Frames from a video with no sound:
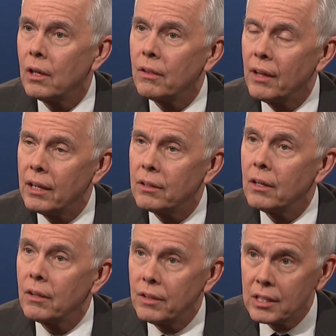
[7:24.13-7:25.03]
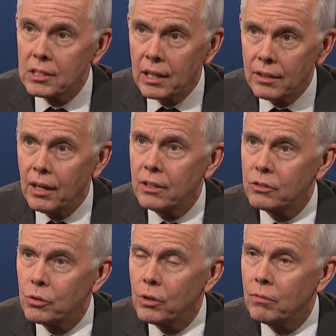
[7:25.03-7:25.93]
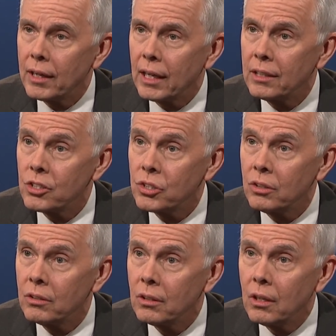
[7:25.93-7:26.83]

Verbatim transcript: that things like that Trudeau recognition,